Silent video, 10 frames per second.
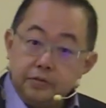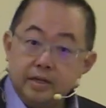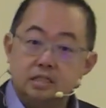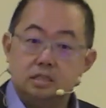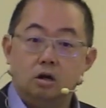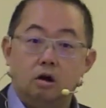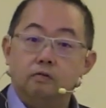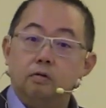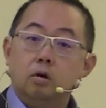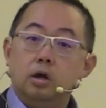thinks of
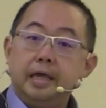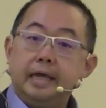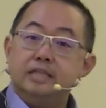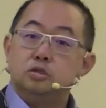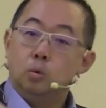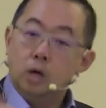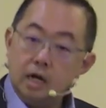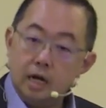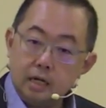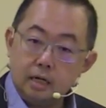his
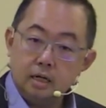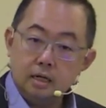work